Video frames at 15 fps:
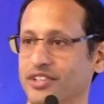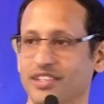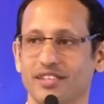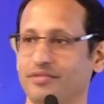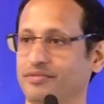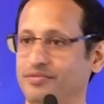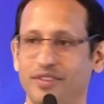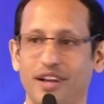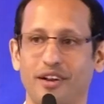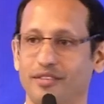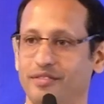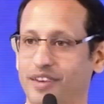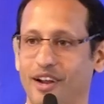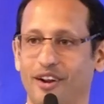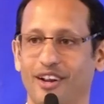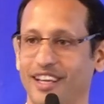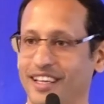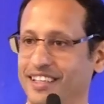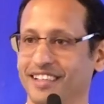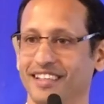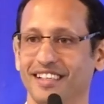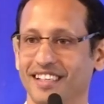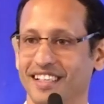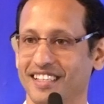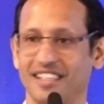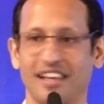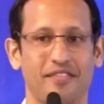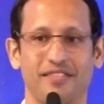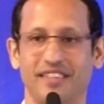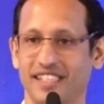is a very, very
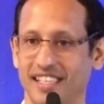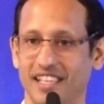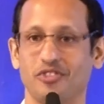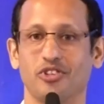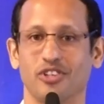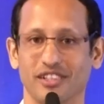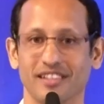tough decision.